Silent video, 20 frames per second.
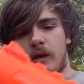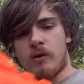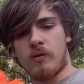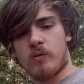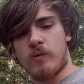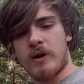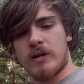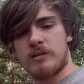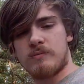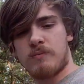
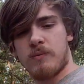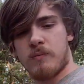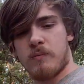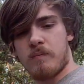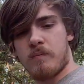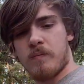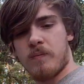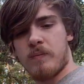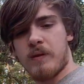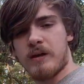crisp,
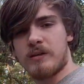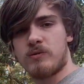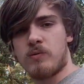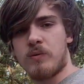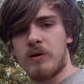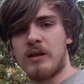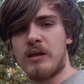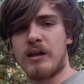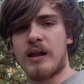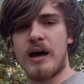it's
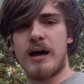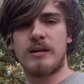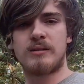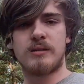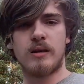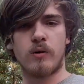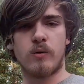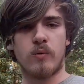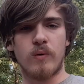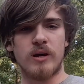really nice
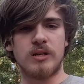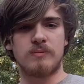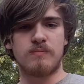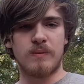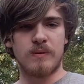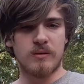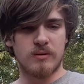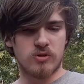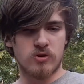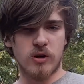and crisp
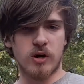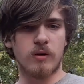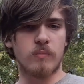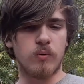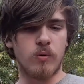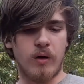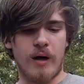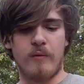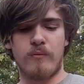trigger pull.